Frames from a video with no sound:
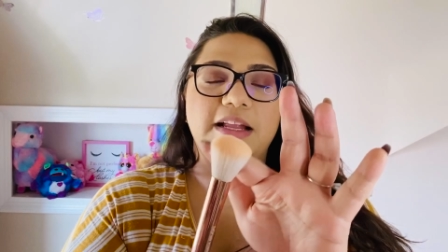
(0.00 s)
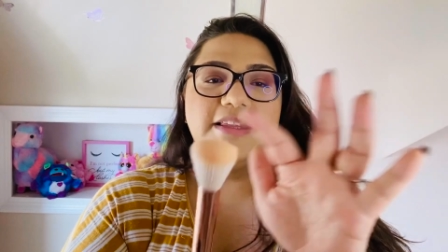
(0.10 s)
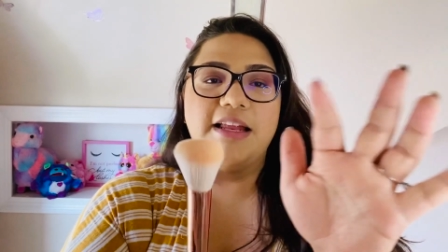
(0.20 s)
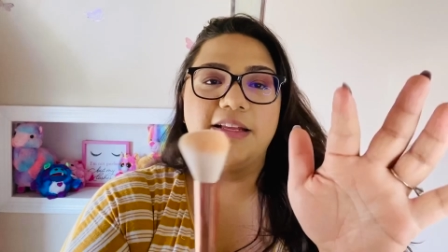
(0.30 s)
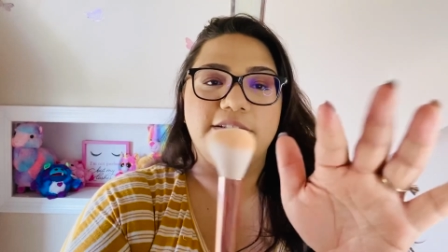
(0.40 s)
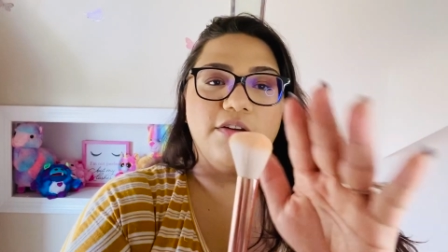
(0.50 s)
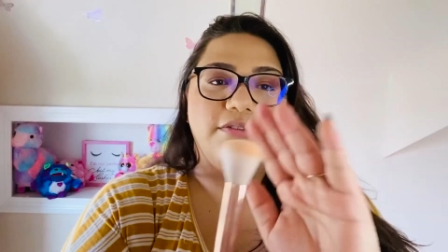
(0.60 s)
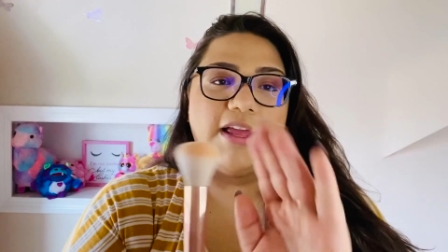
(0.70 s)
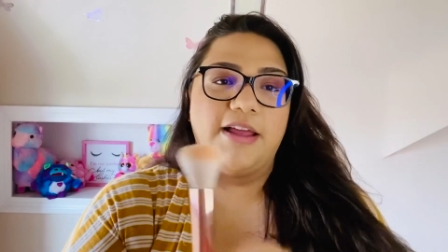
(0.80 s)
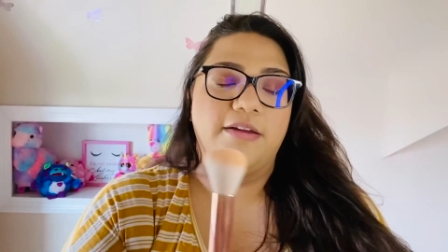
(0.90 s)
that it's
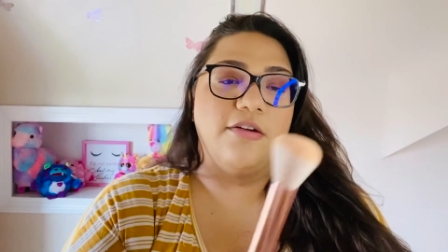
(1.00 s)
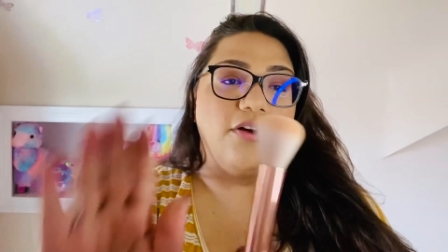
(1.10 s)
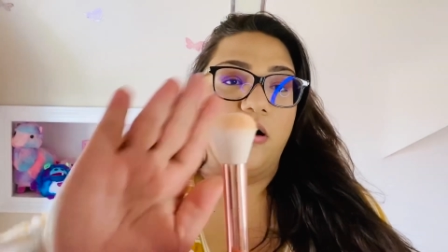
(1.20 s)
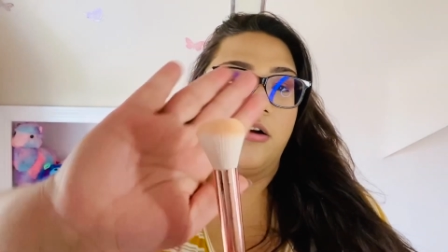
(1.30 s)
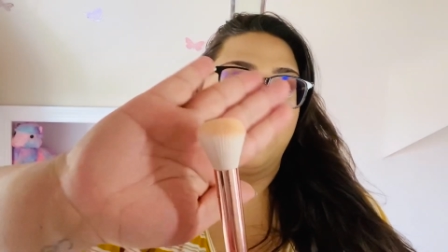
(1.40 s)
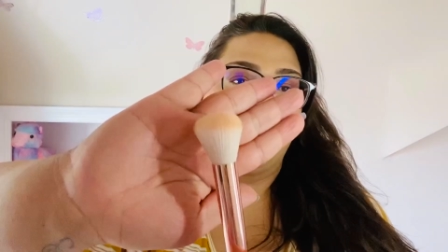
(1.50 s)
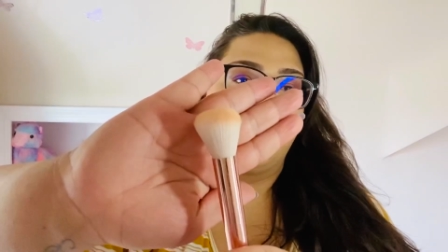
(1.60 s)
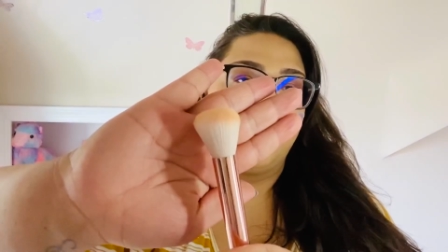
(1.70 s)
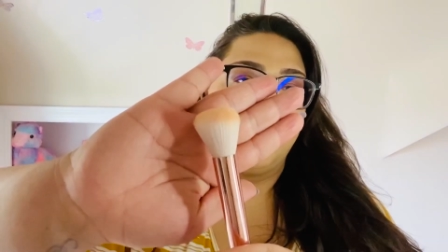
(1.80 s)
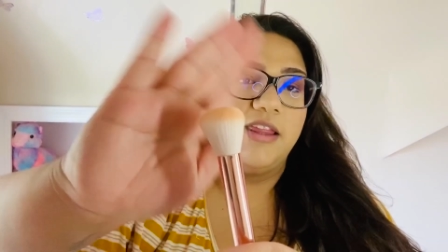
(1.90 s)
like hard or
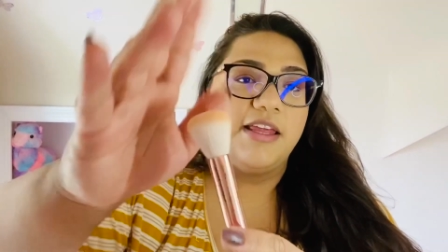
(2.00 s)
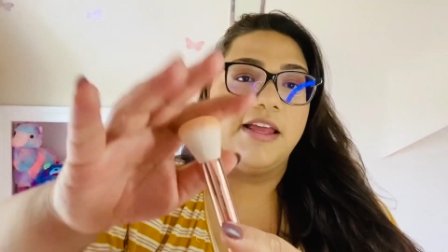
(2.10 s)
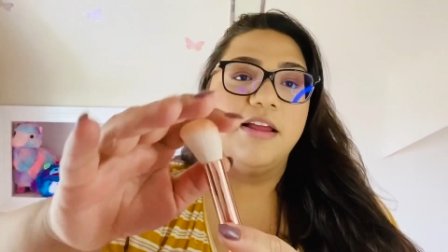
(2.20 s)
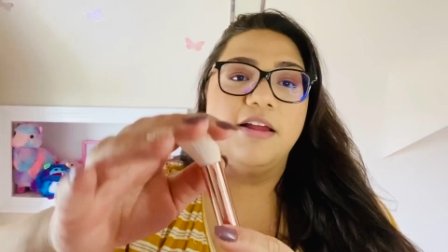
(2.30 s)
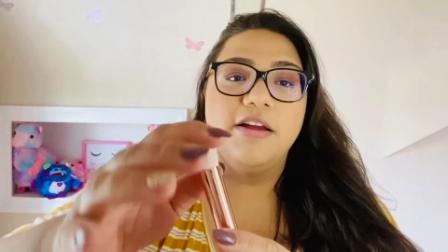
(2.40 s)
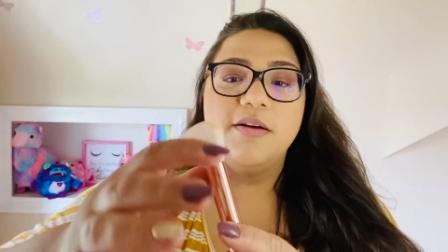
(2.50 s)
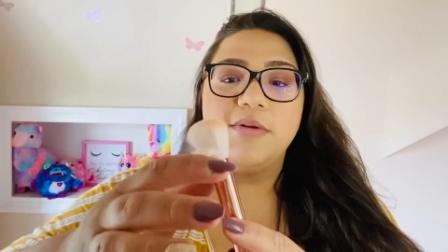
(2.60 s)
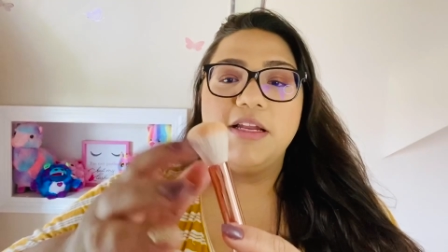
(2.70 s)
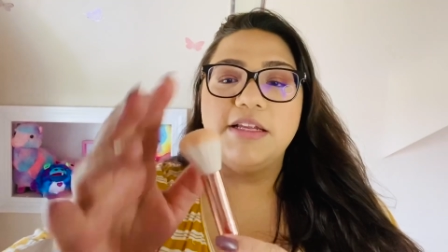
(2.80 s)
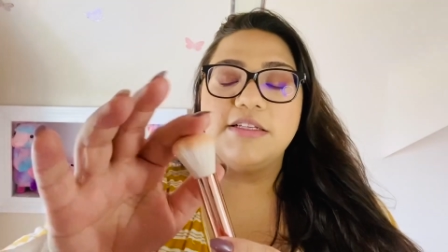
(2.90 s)
anything,
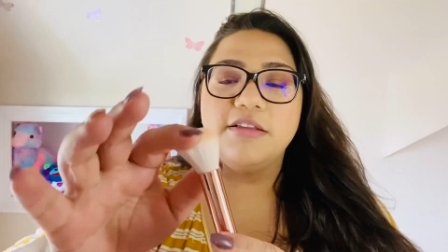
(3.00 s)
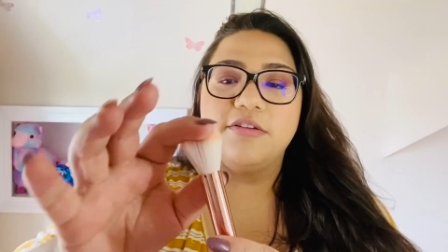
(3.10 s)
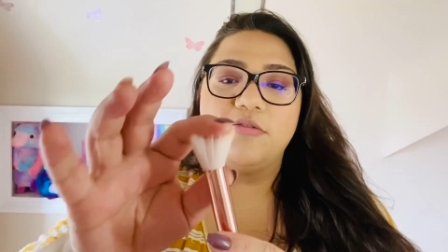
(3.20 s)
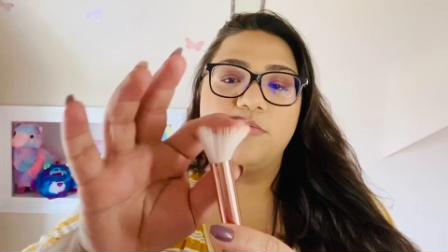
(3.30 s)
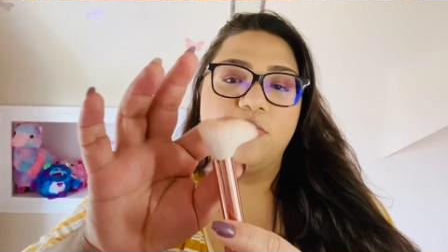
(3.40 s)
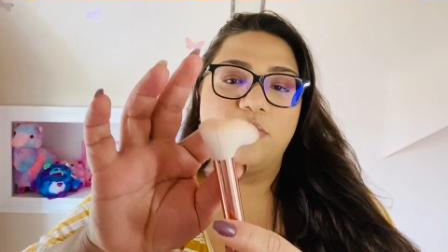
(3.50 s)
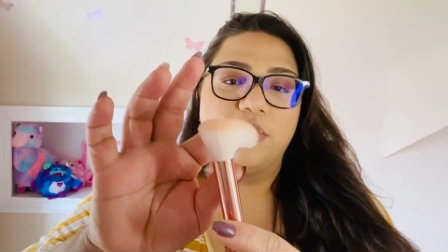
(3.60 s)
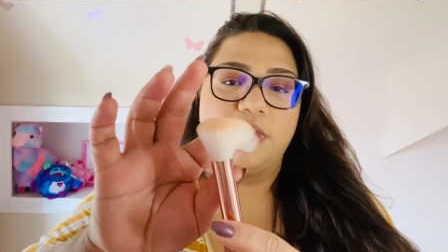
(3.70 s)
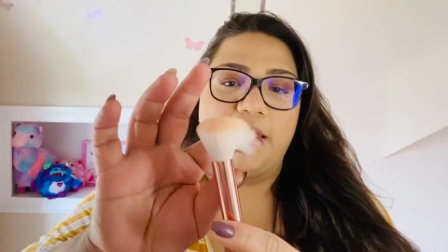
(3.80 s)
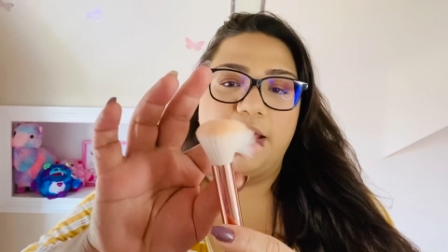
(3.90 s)
but it is a little
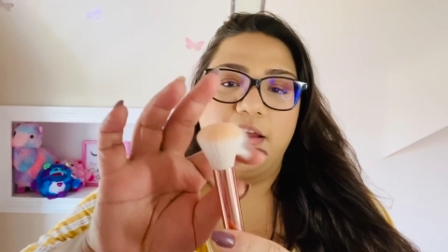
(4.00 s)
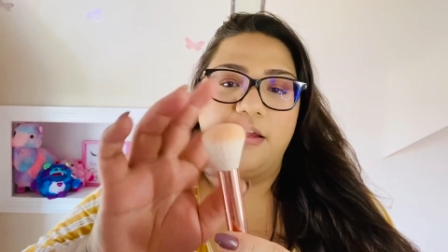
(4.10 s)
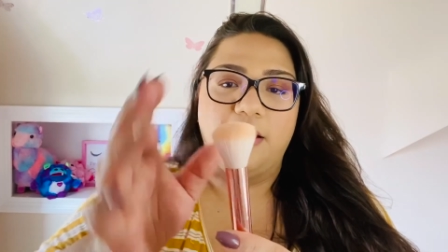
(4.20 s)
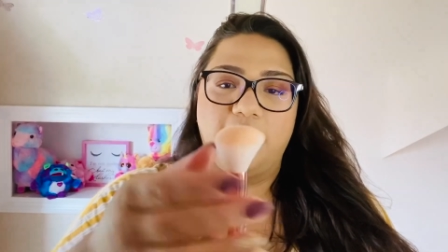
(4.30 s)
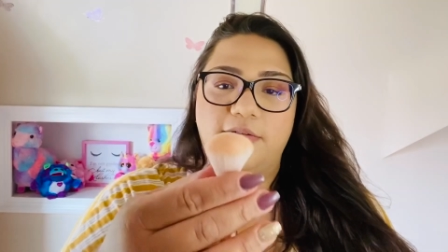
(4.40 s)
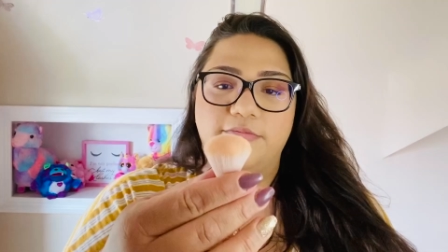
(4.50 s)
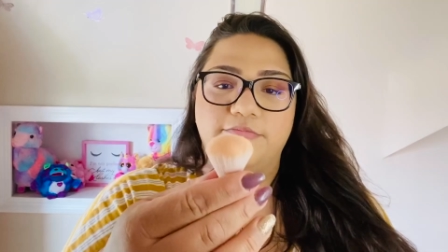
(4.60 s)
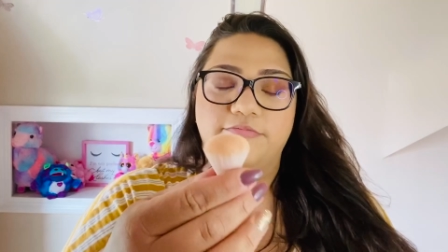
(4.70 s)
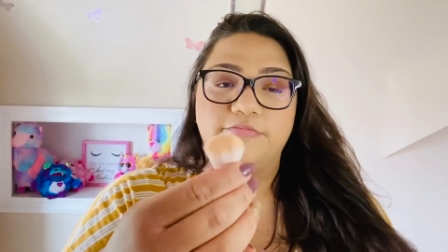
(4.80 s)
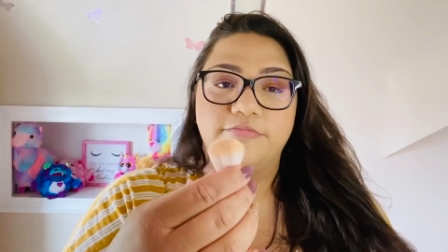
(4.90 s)
more like,
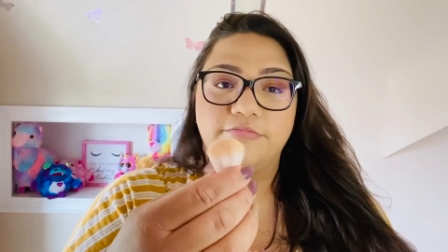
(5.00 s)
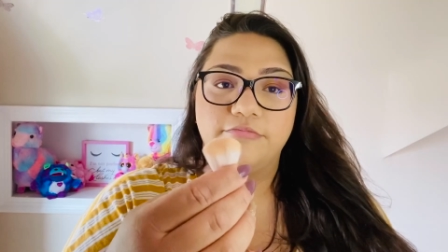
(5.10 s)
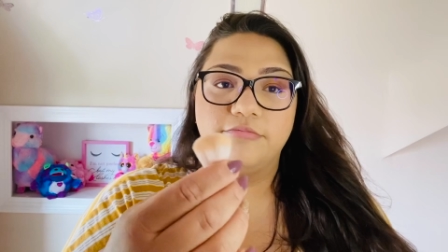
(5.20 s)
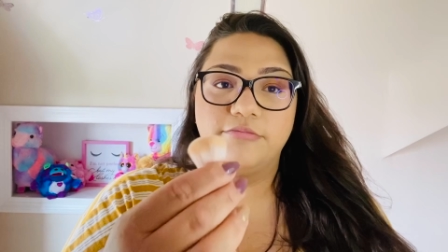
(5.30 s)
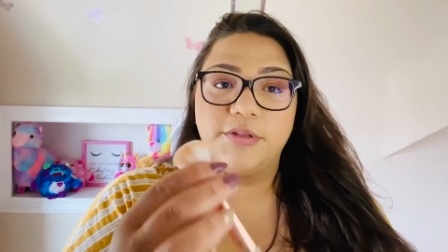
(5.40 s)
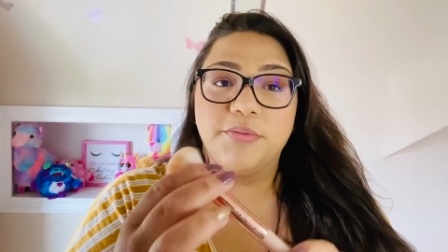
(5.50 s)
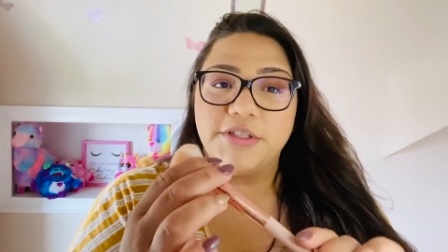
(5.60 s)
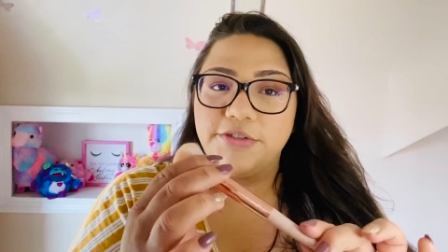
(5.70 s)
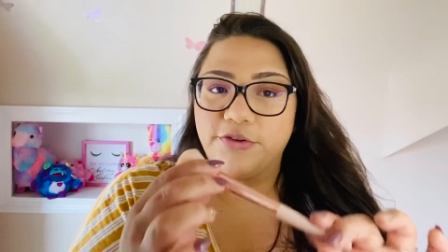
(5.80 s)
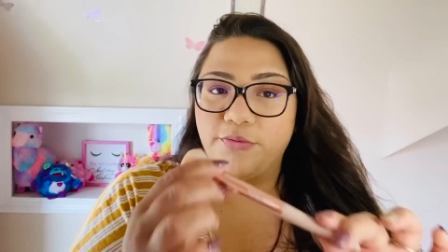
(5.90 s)
the
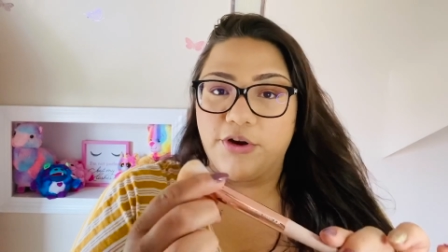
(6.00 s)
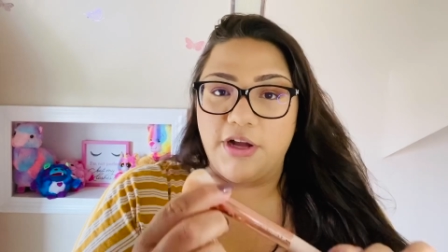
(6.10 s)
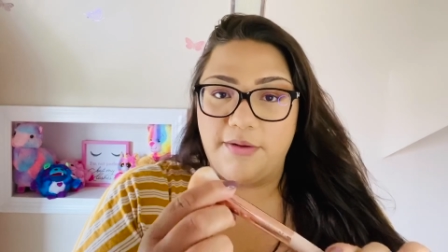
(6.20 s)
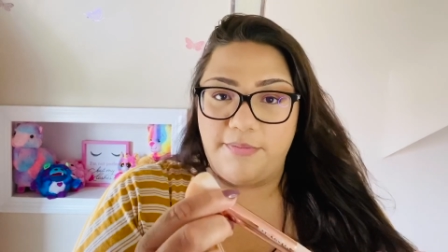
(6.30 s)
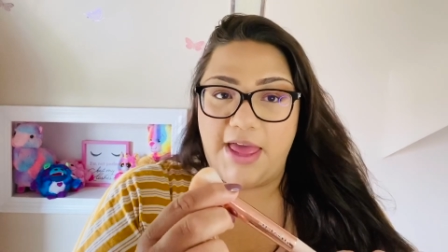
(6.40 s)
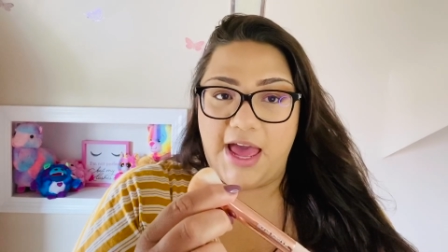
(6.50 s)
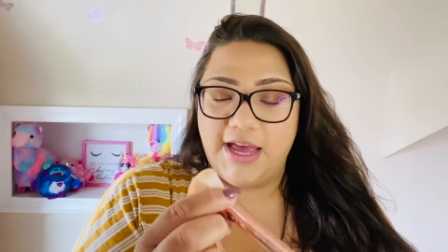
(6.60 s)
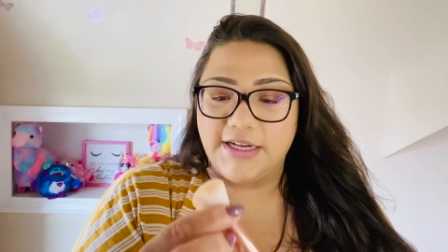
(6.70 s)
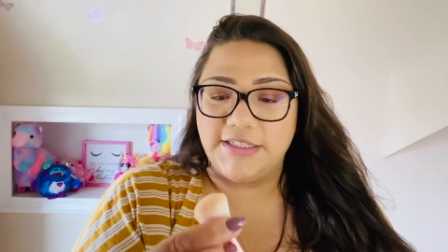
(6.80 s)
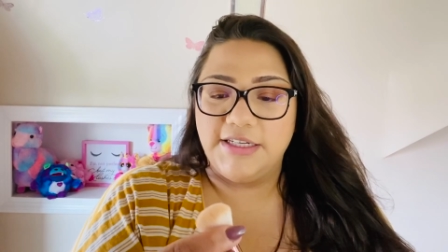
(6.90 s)
bristles are more
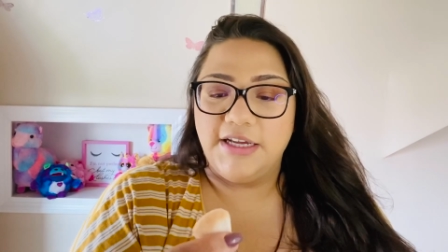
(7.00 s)
compact.